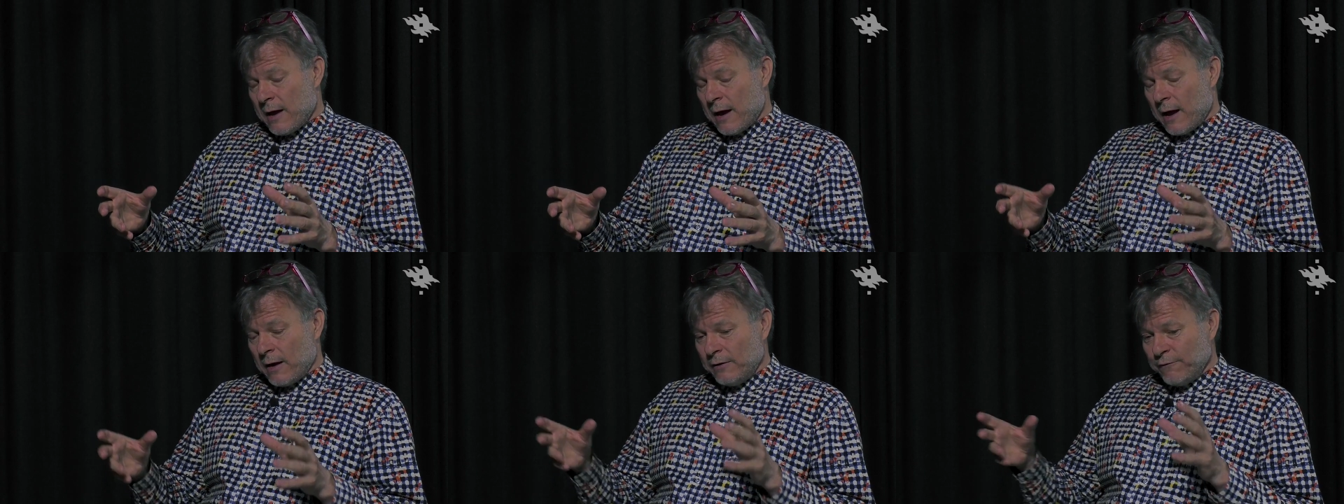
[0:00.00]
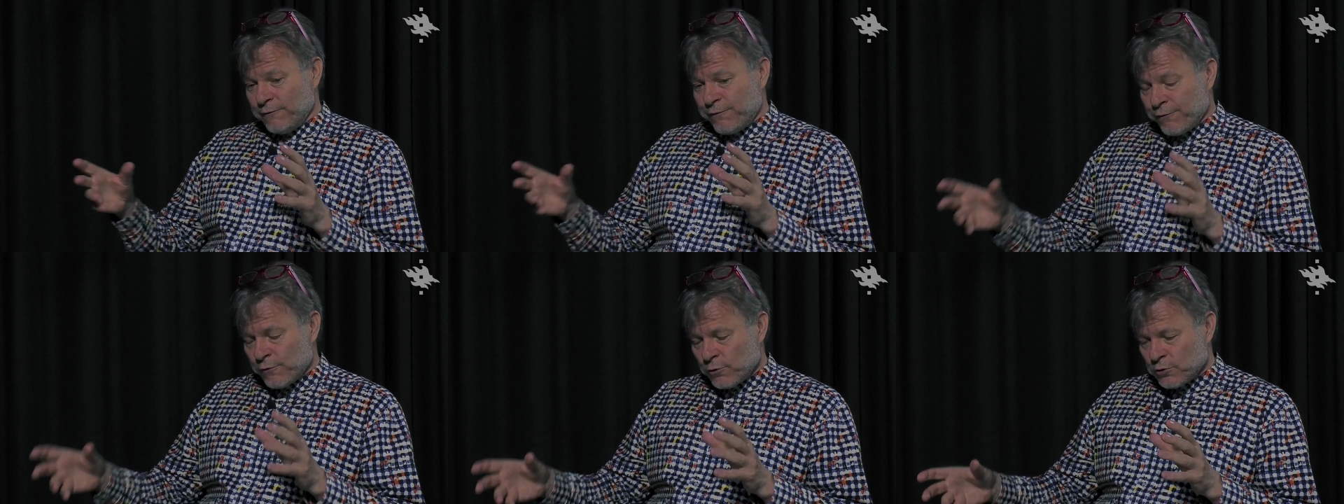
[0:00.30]
and
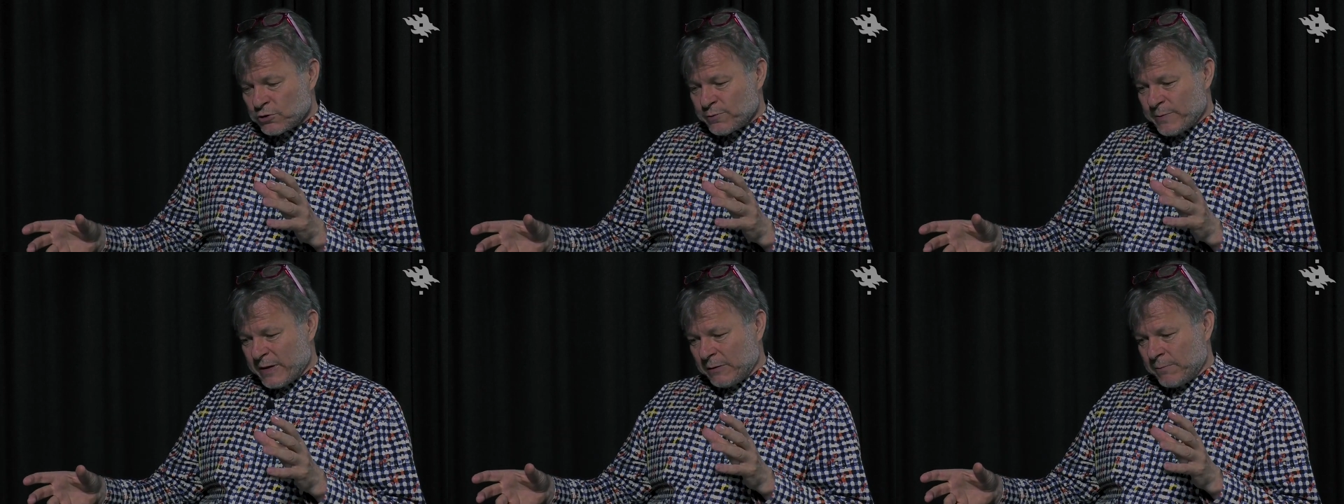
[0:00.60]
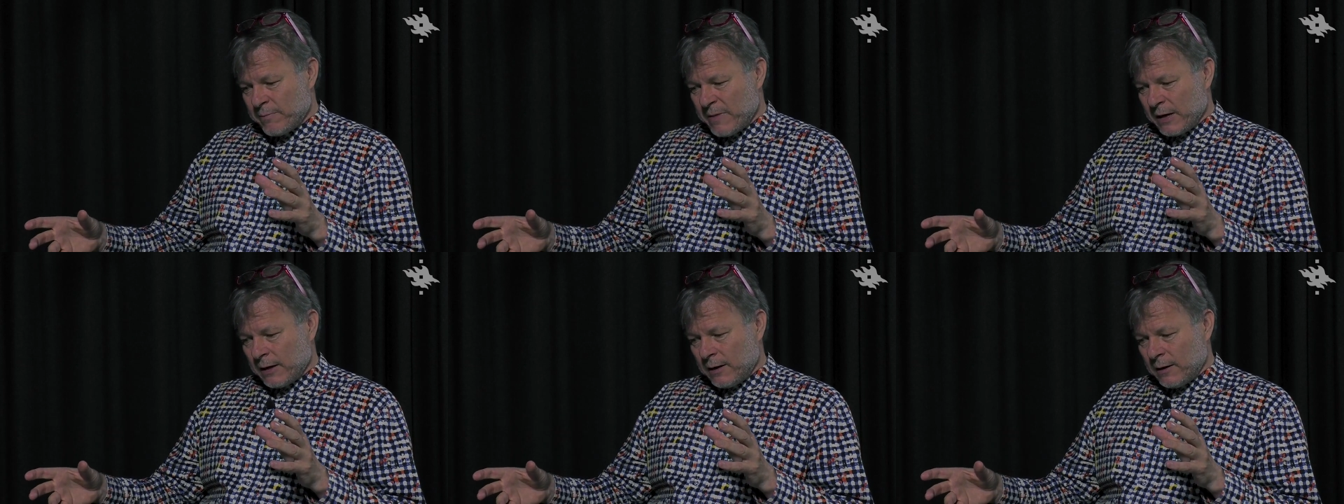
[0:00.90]

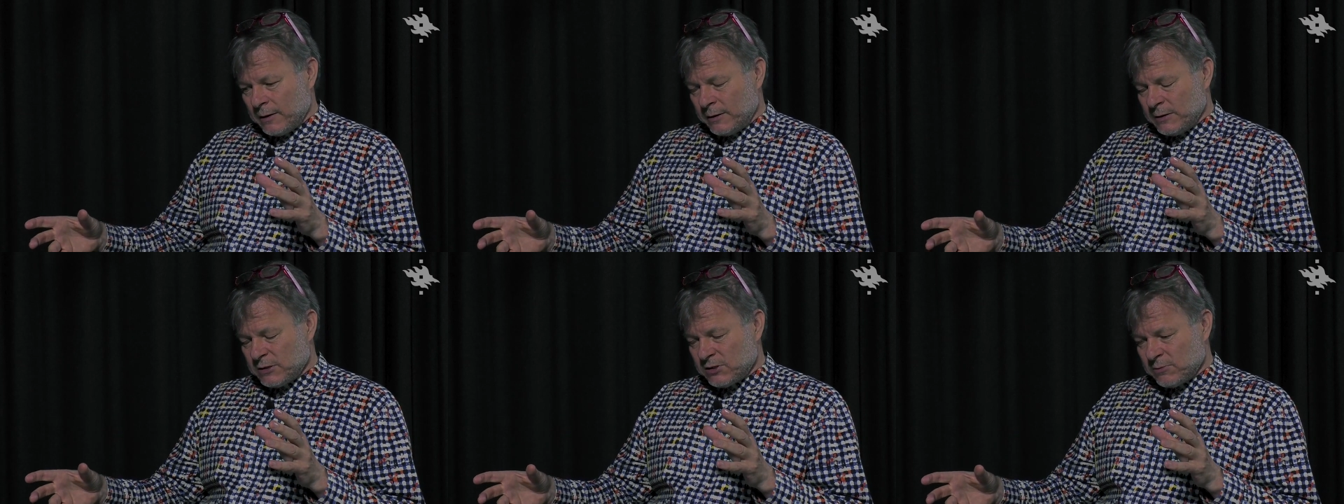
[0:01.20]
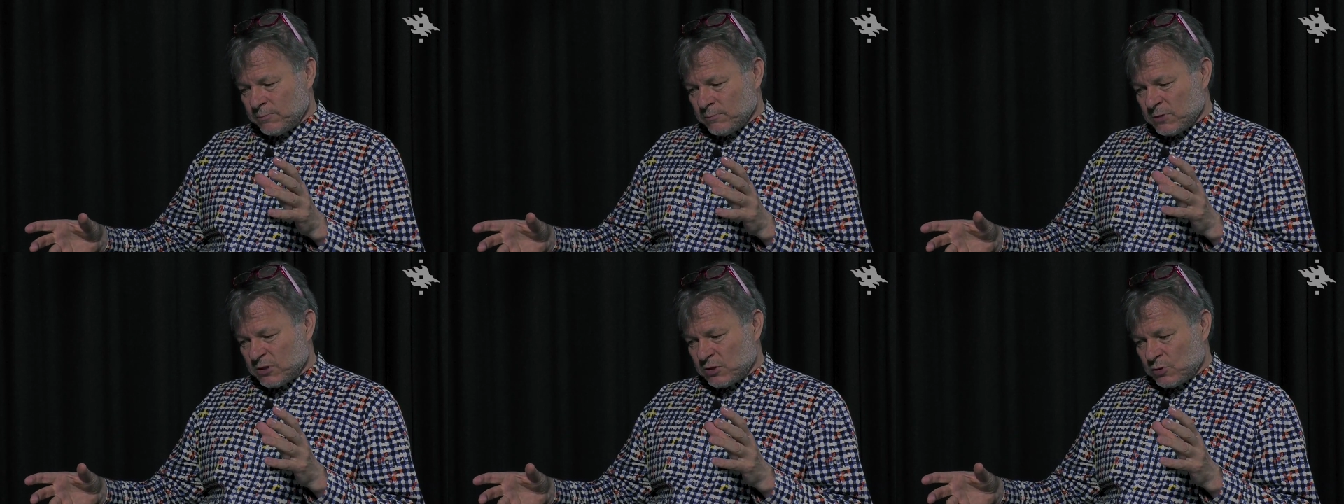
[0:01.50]
enforcement
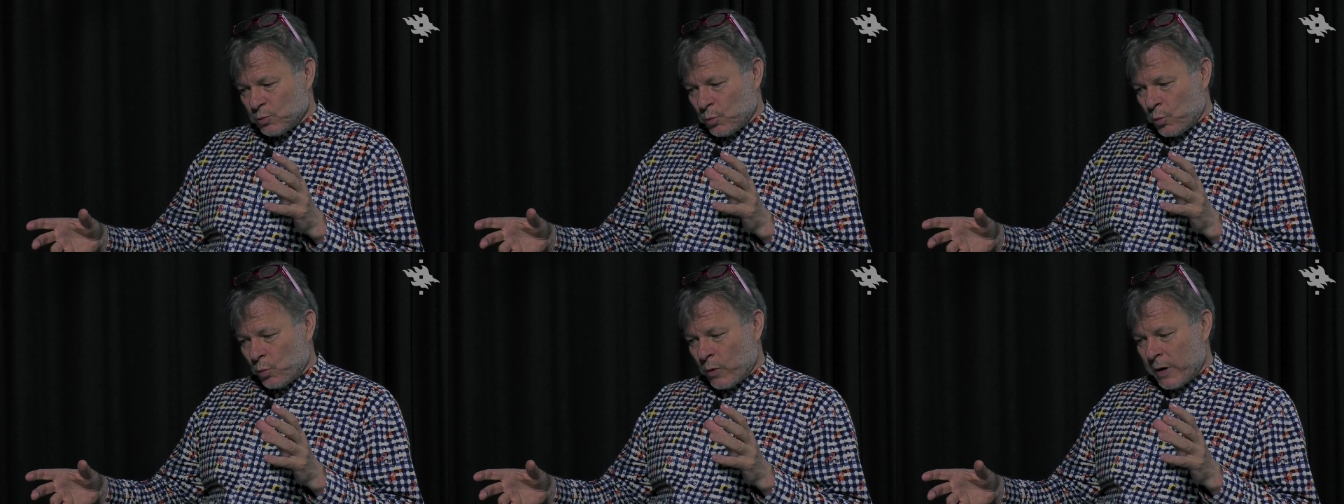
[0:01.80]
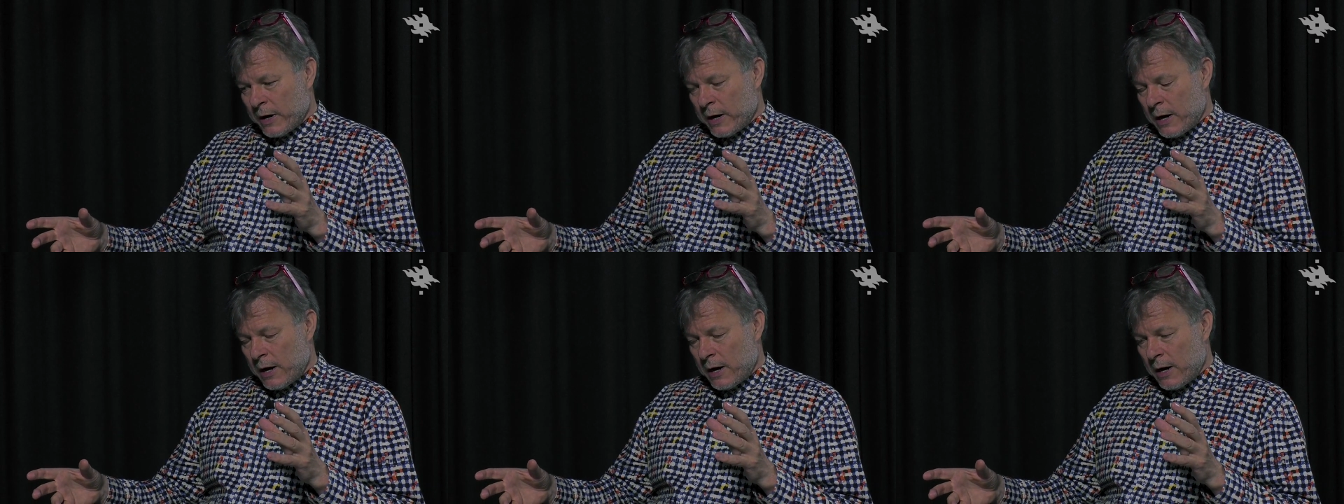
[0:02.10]
mechanisms
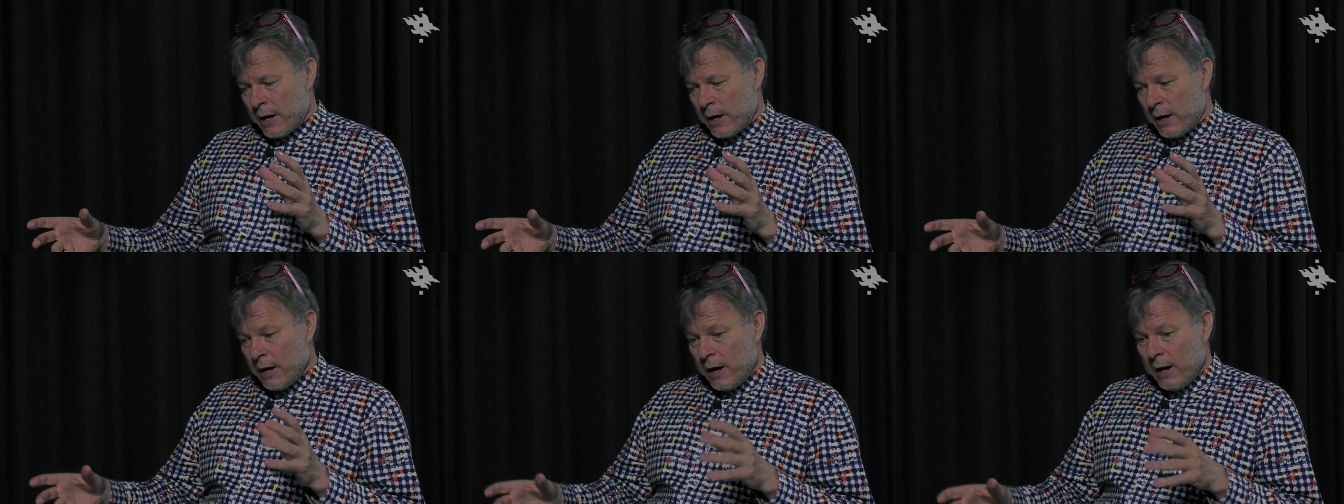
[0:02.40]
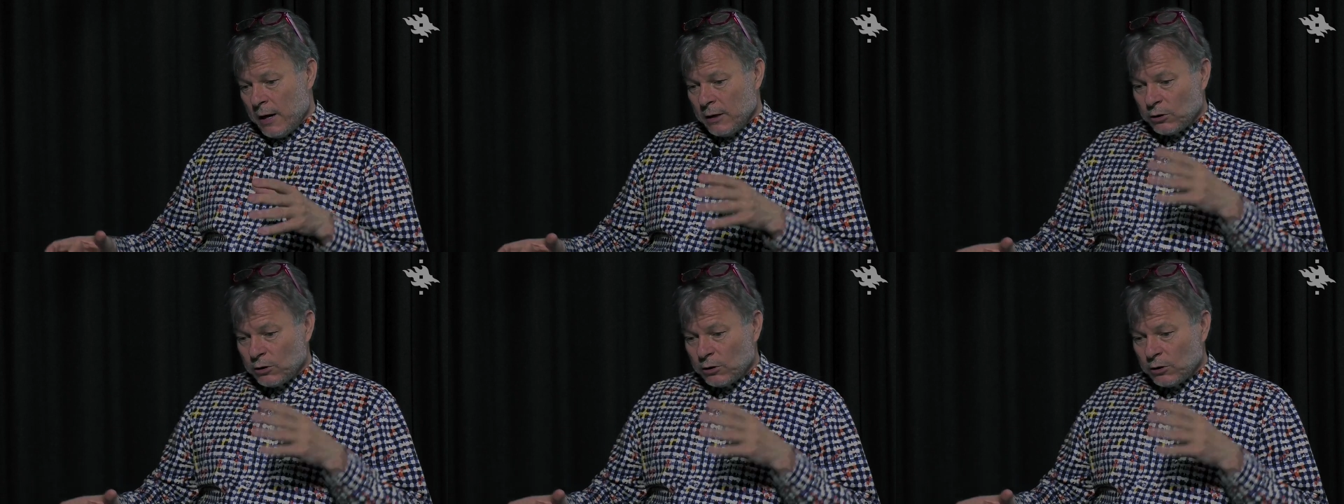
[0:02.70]
where